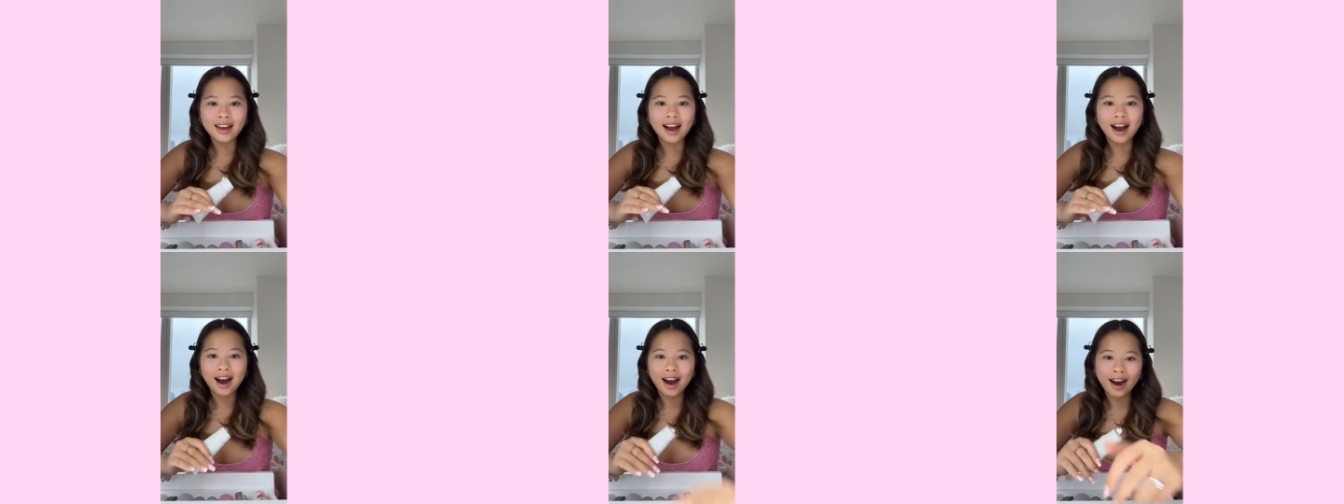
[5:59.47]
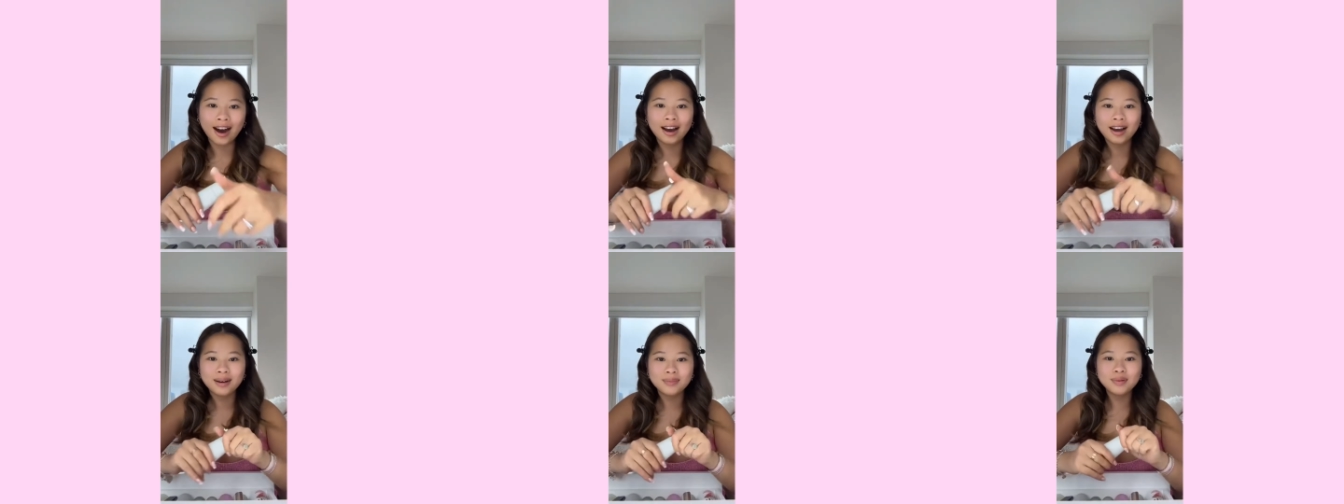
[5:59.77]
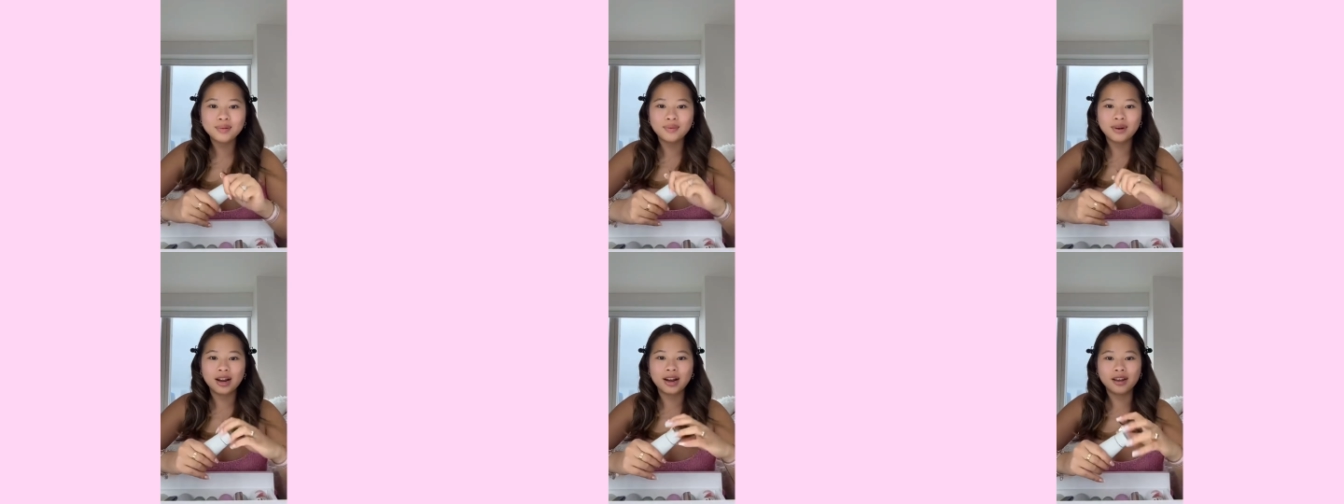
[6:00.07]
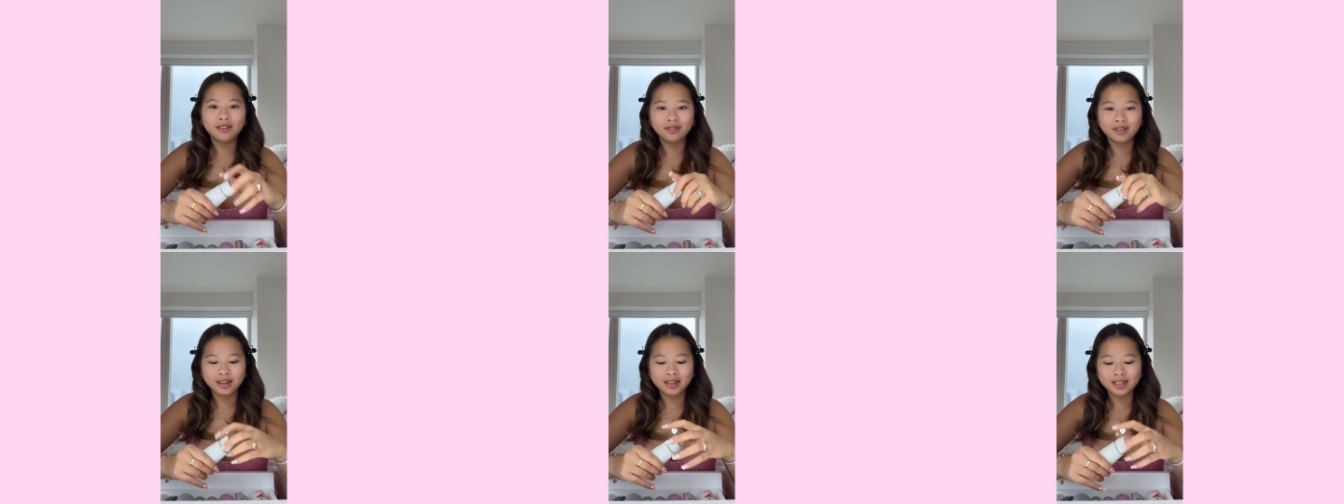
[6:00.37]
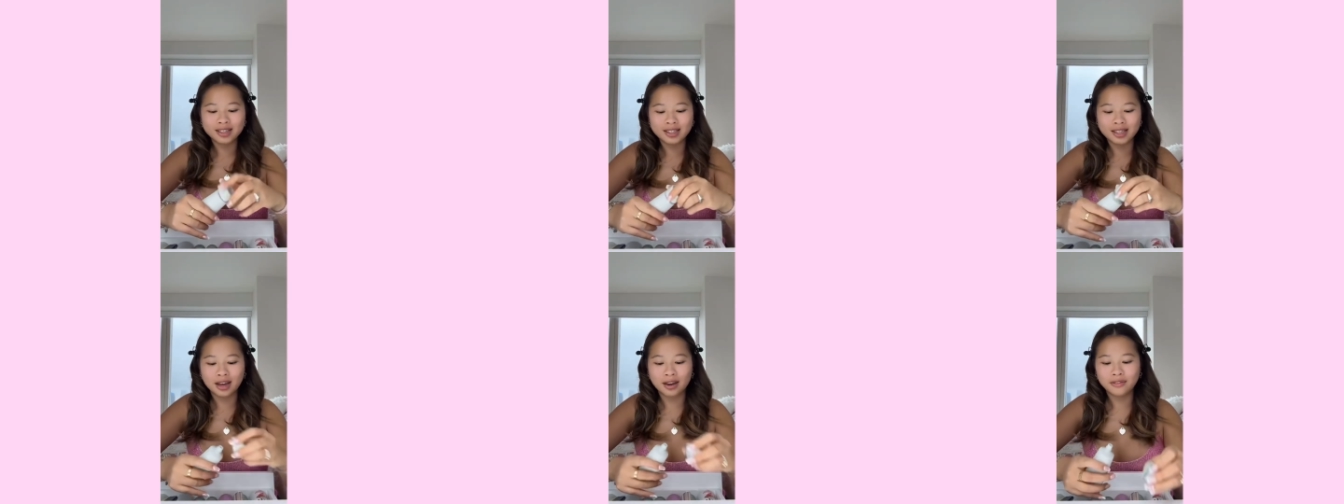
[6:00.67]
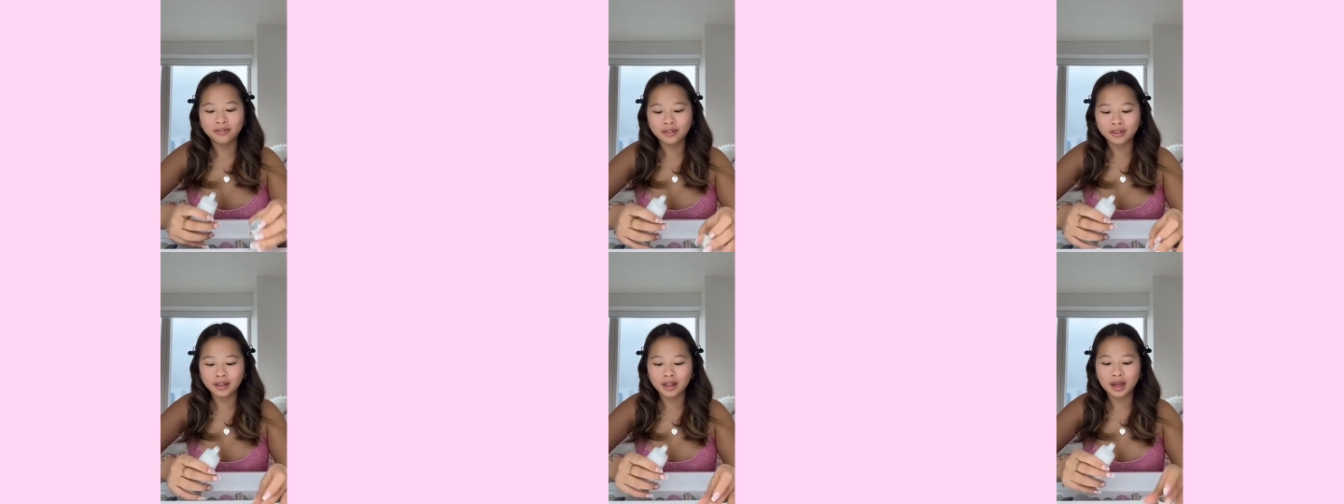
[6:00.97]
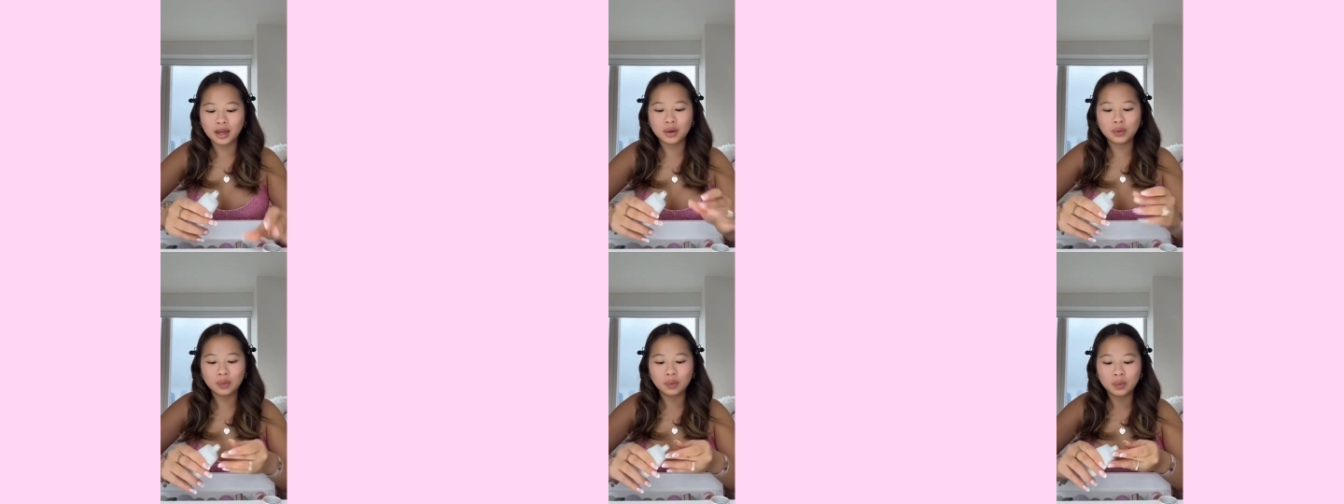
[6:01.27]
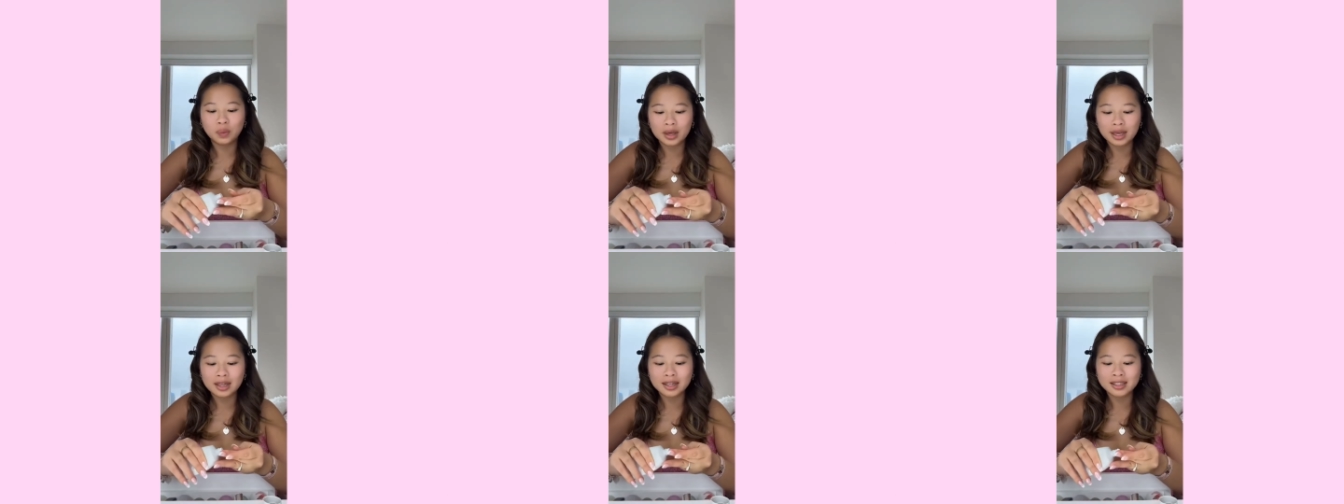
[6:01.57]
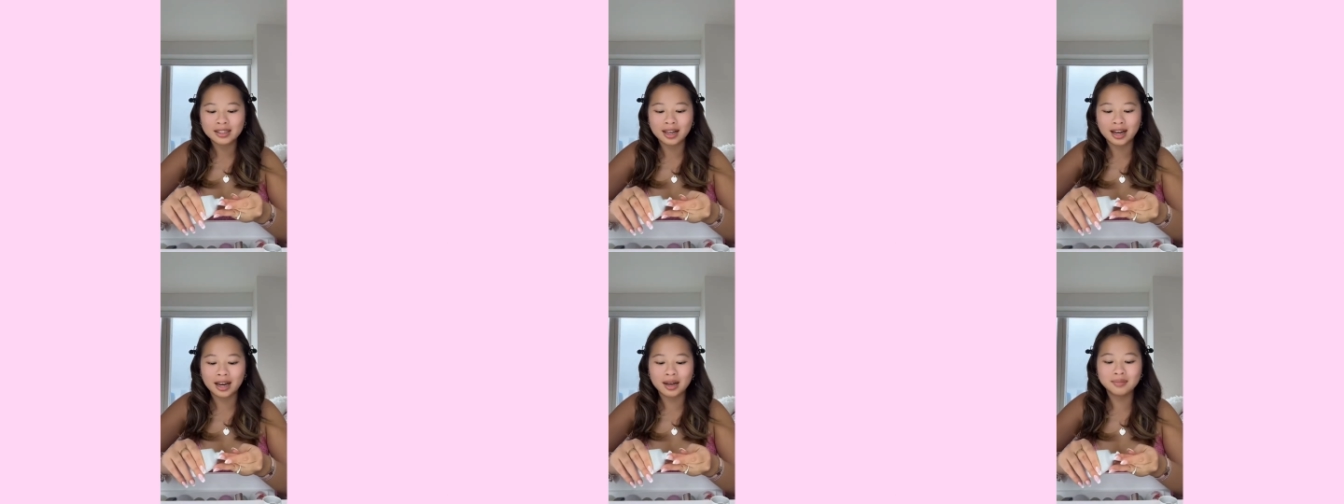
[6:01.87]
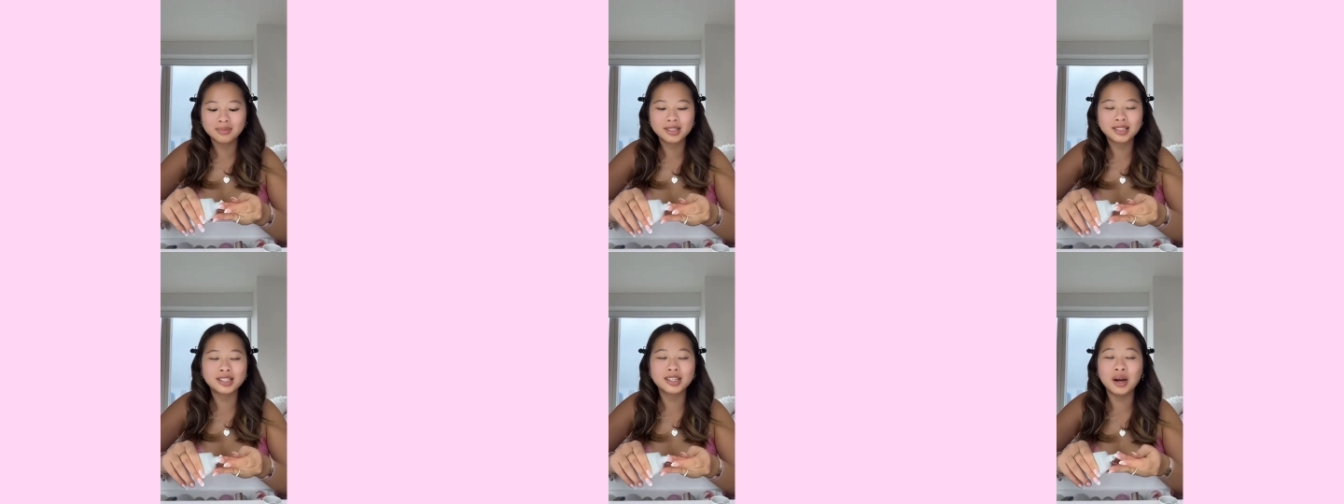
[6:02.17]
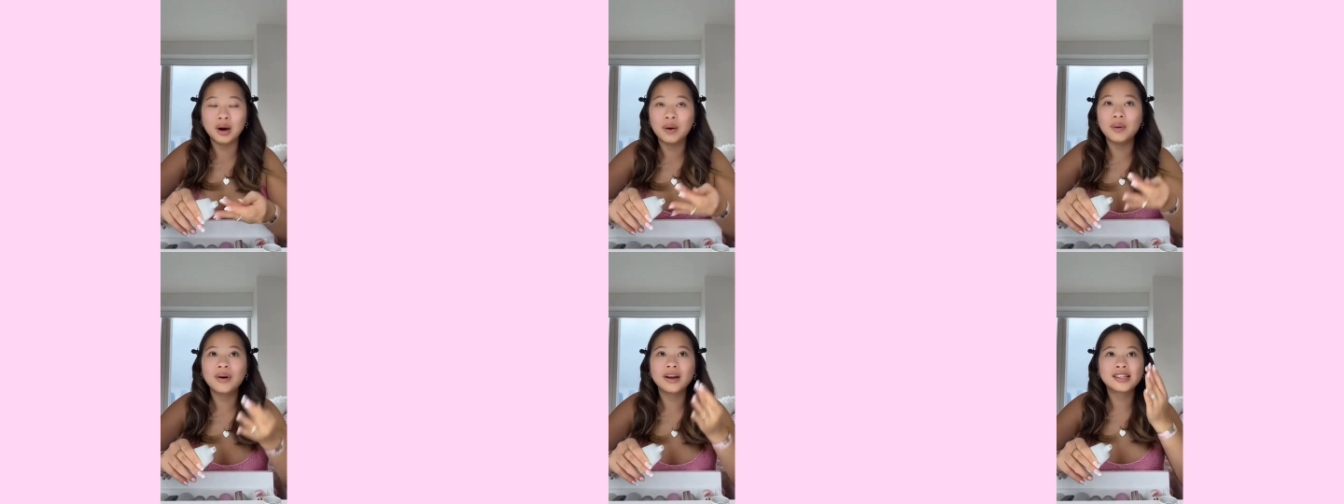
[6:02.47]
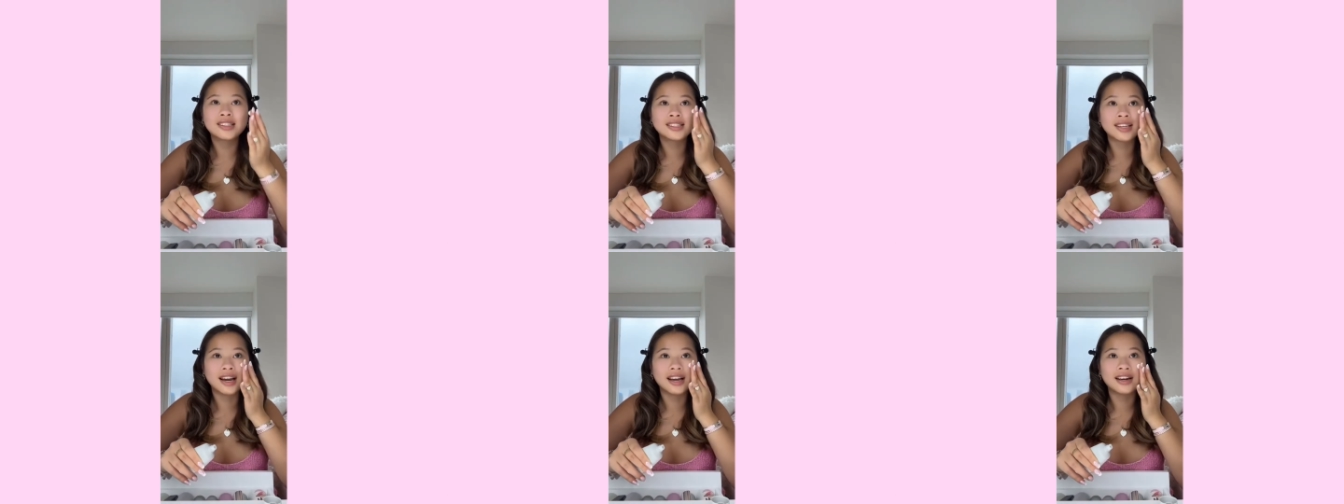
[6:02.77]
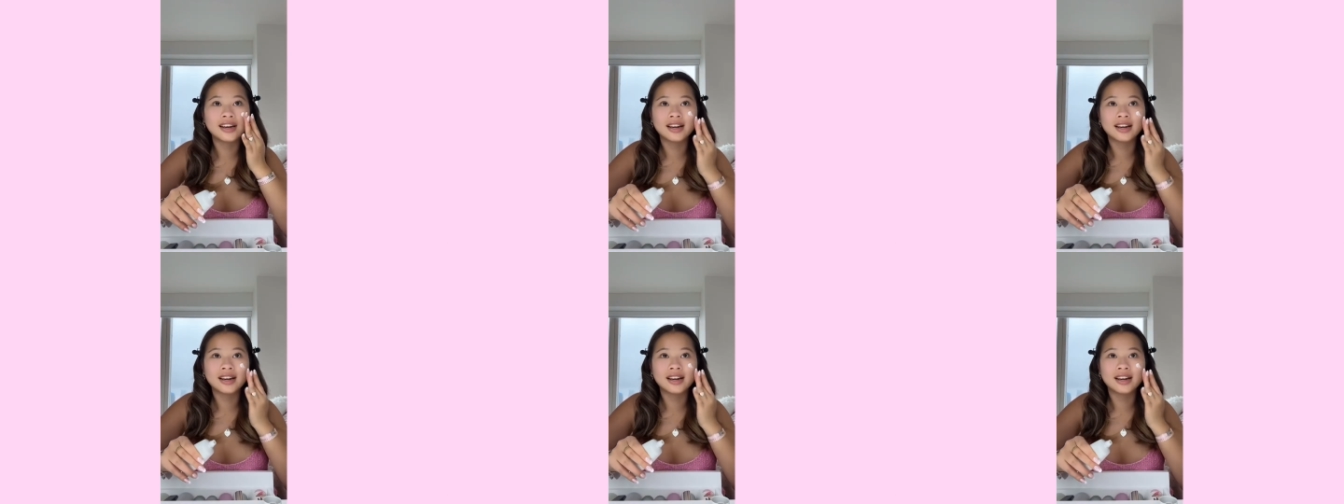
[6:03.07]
I have been waiting for this day for like weeks. I'm so excited.